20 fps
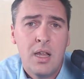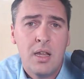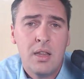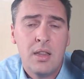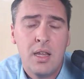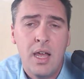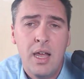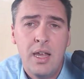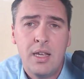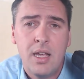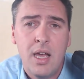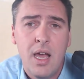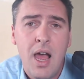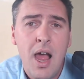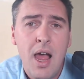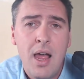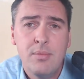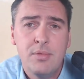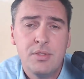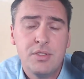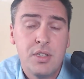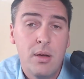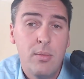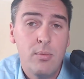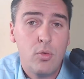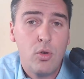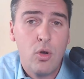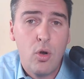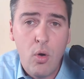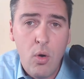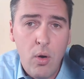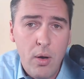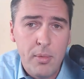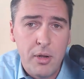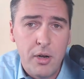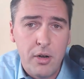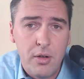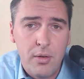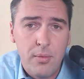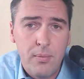like I'm some
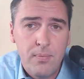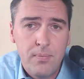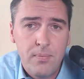criminal.